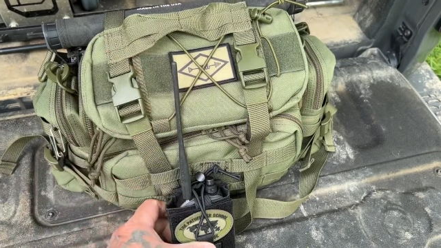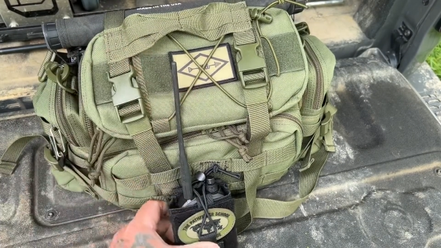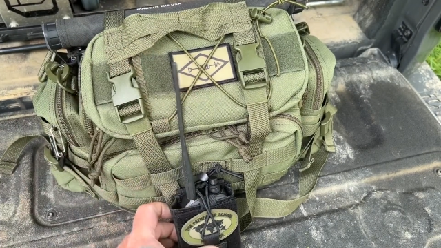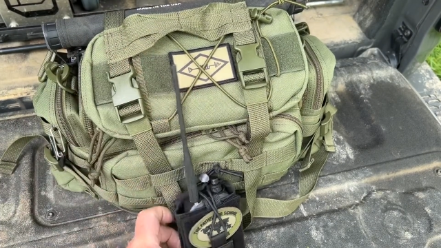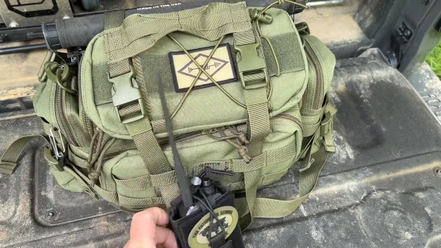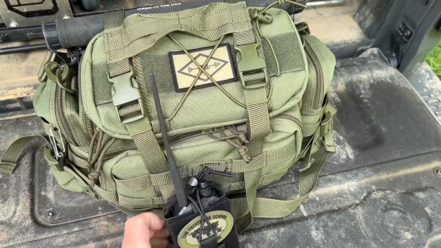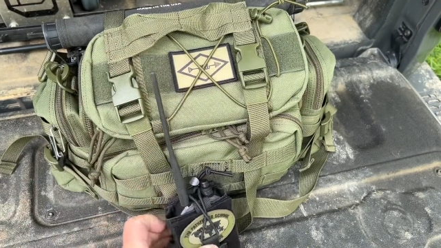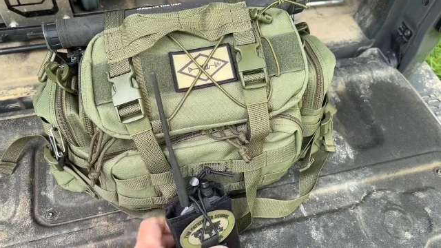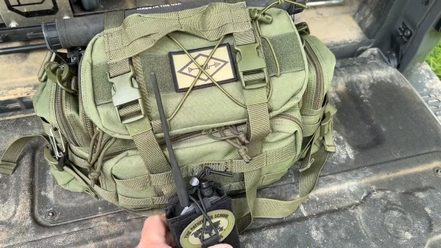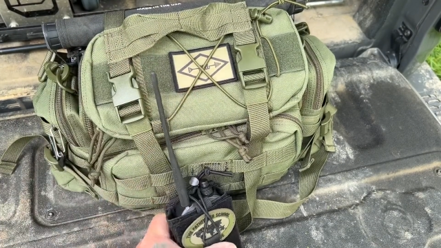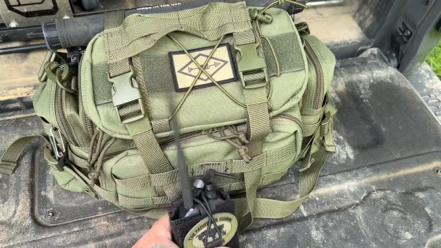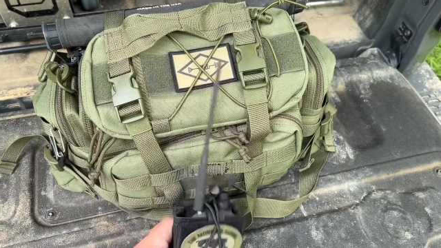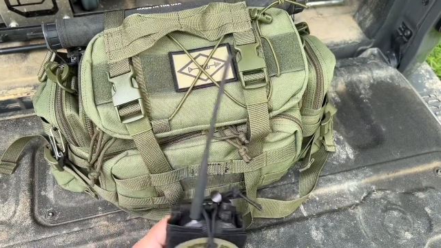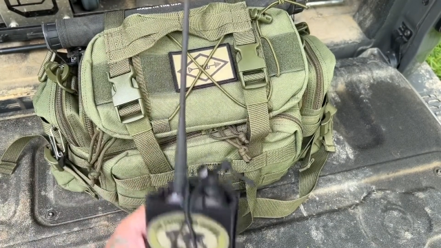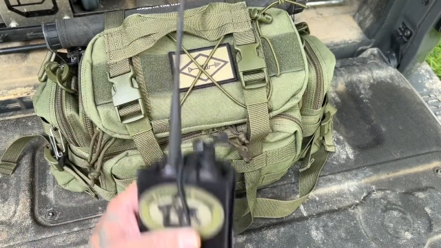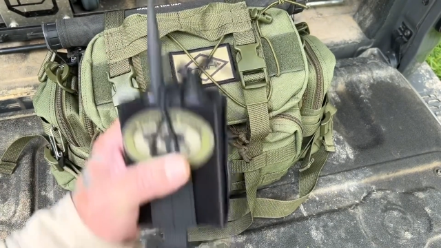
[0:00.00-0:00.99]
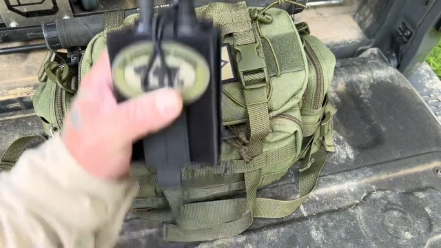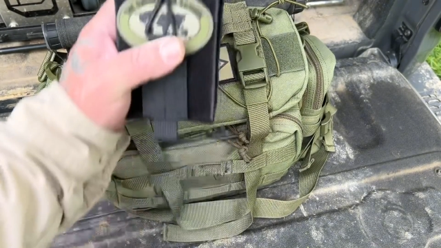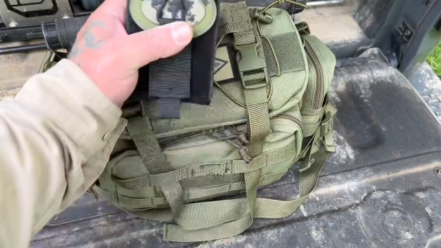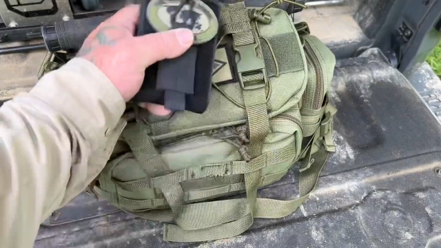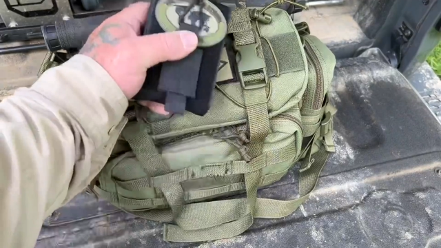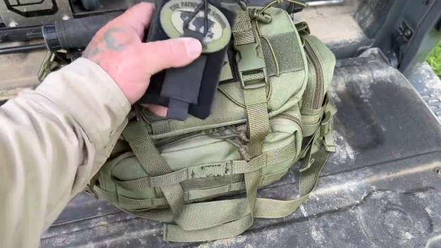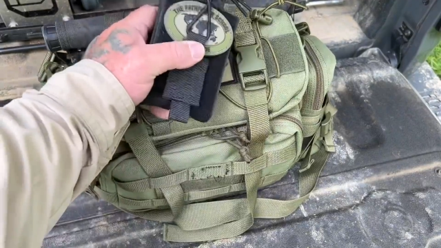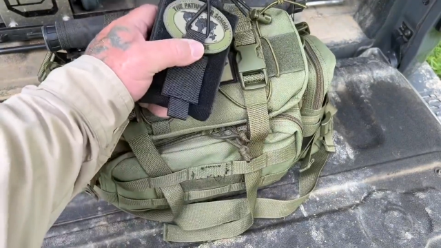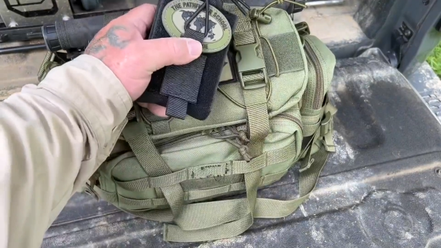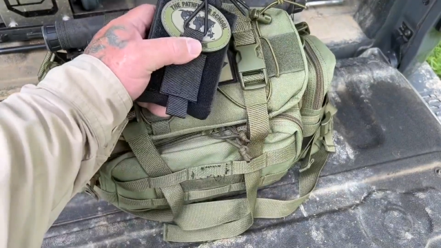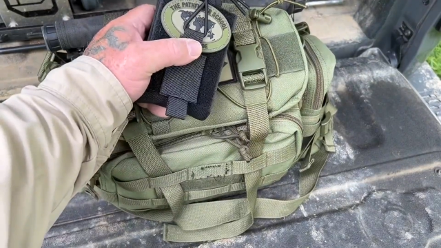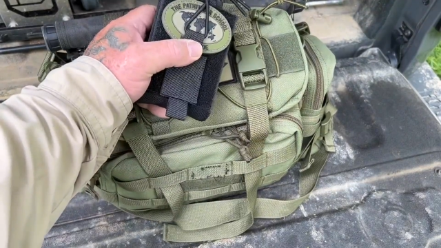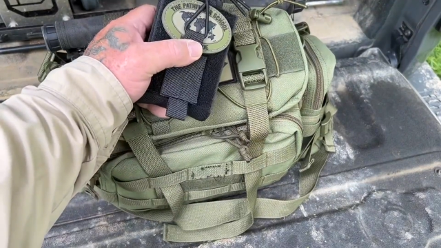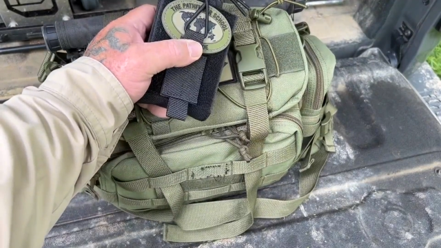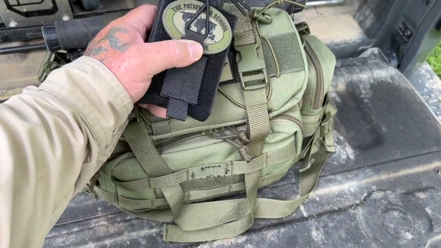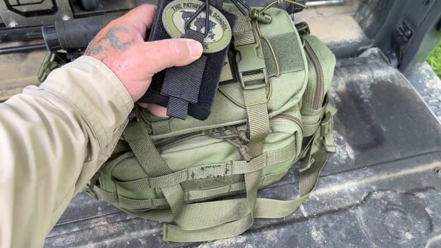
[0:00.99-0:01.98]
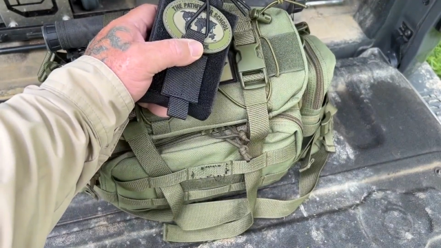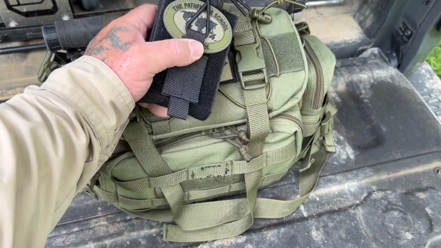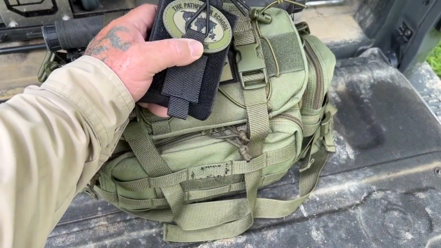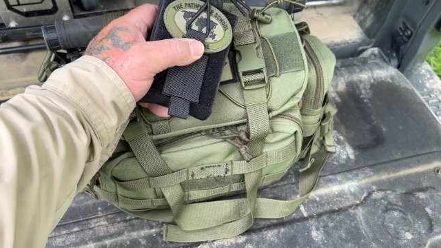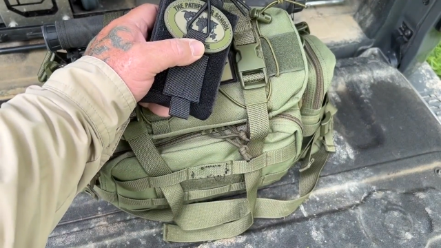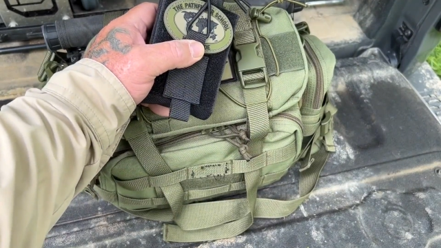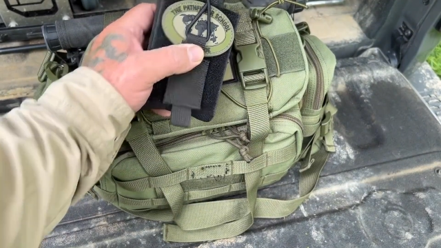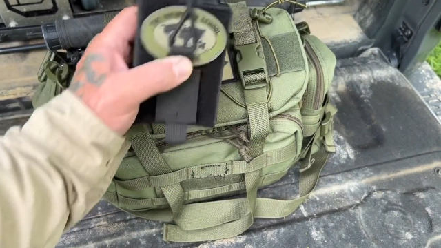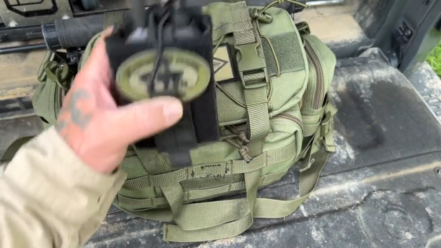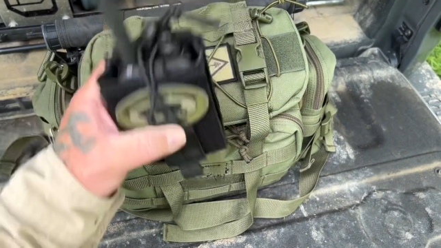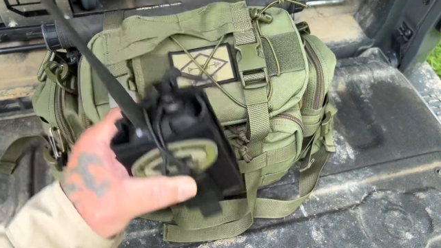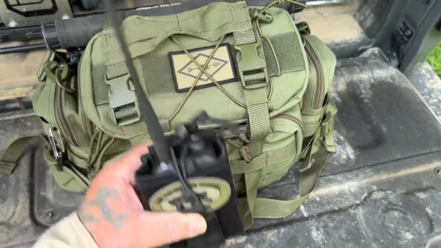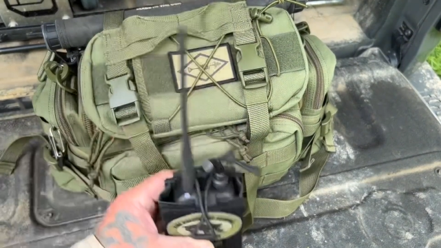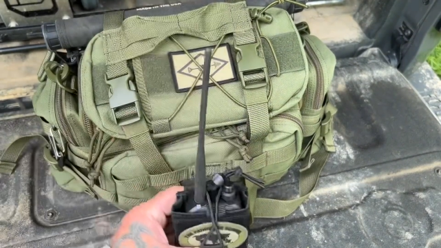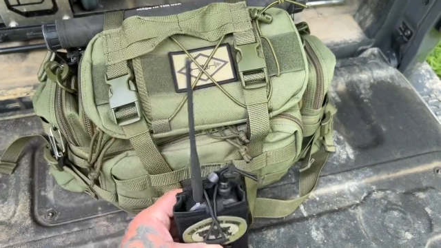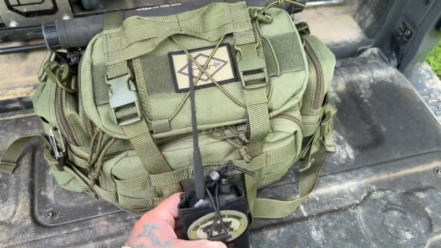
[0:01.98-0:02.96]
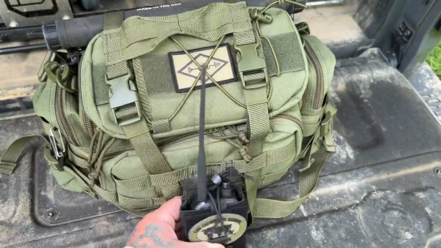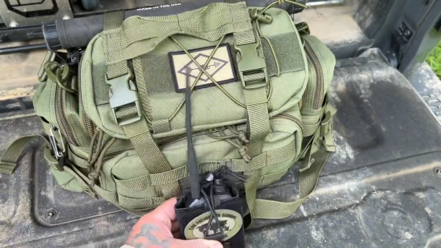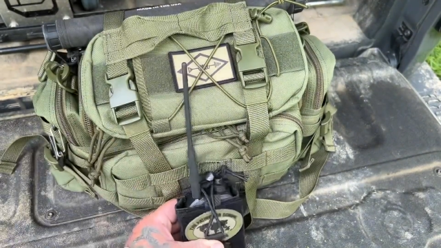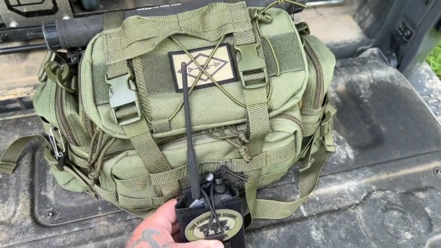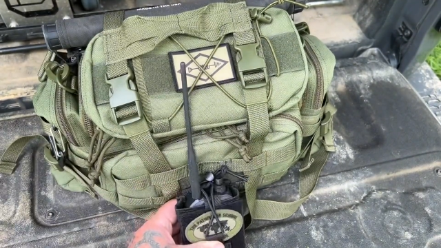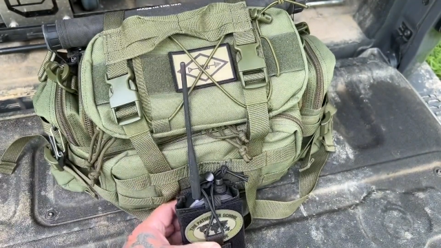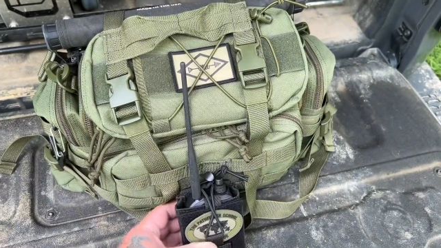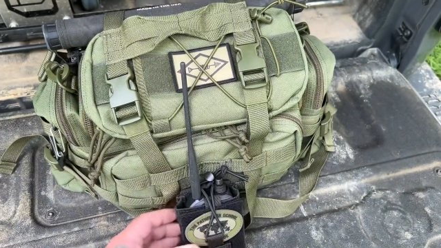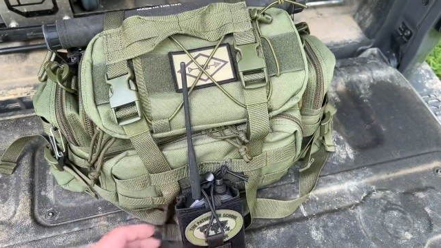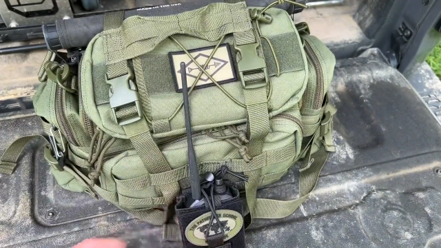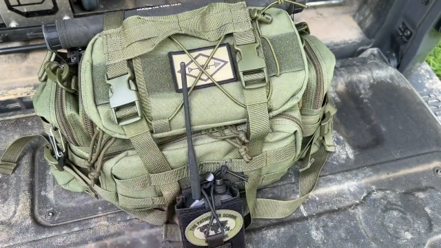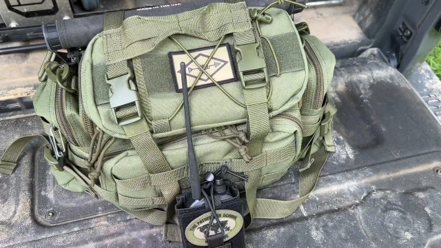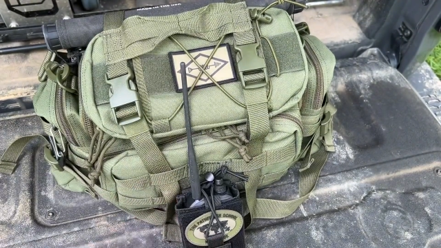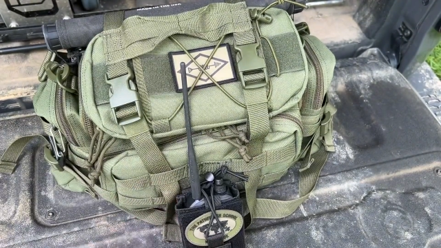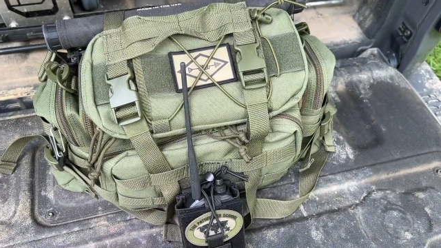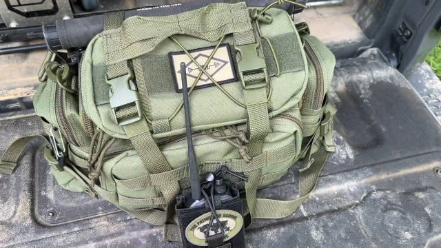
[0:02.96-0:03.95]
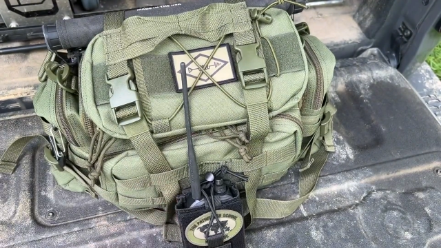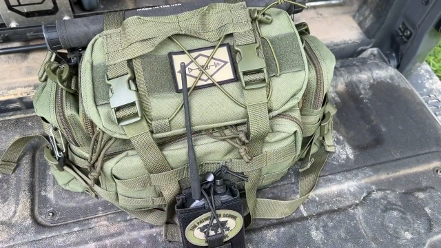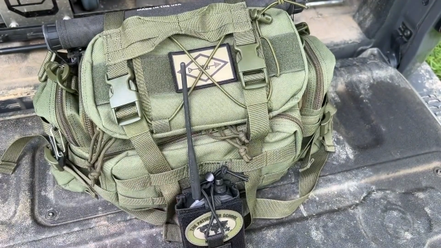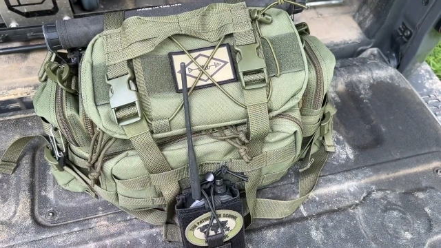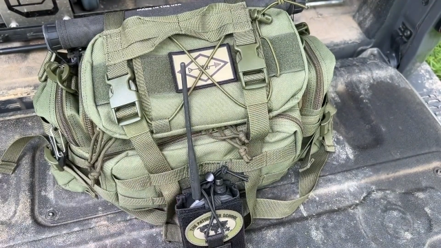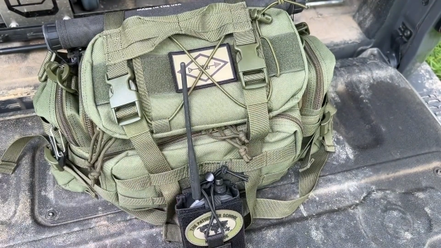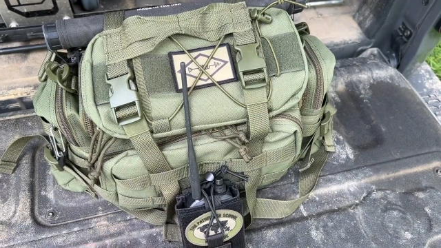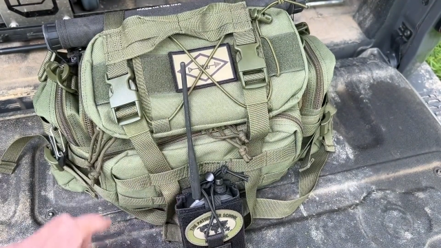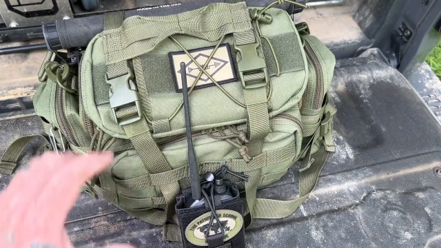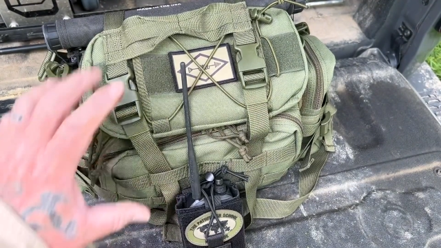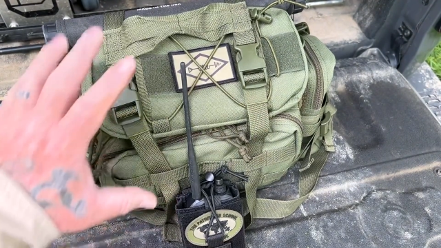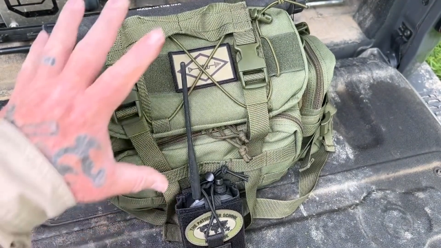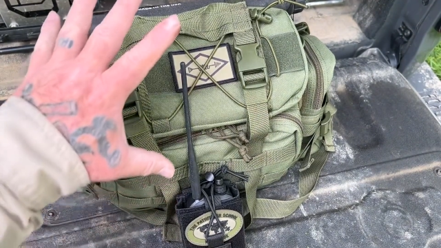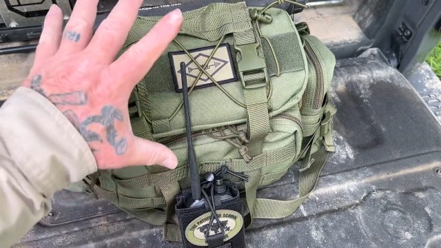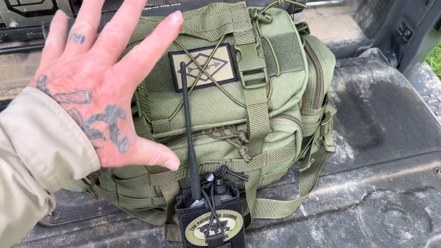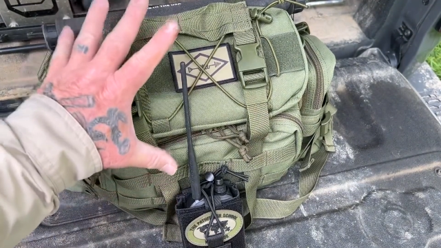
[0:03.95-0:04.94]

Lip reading: No face is visible, so there are no lips to read.